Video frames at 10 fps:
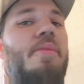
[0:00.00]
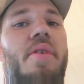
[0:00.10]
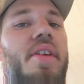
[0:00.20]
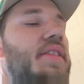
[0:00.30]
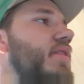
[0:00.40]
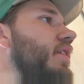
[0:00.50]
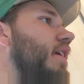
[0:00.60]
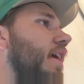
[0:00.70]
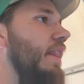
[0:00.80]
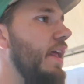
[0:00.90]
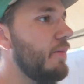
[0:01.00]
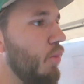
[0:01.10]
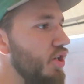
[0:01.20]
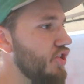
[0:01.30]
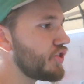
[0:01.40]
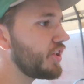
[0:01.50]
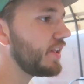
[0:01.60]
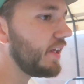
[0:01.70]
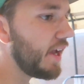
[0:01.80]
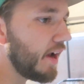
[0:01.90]
in the mornings. A lot of moisture
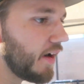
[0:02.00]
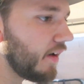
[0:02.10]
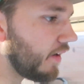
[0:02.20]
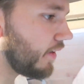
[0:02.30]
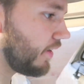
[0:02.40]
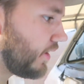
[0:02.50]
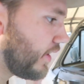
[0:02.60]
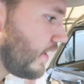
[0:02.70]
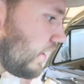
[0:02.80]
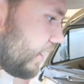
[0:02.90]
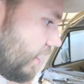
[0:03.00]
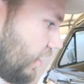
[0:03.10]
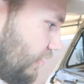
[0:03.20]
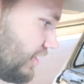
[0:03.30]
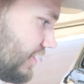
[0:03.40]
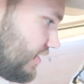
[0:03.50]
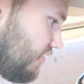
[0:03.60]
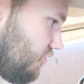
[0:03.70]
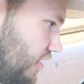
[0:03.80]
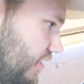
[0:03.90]
in the air. And I don't want this
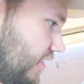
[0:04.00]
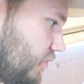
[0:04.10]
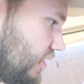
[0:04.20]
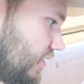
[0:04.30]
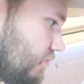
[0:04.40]
stuff rusting with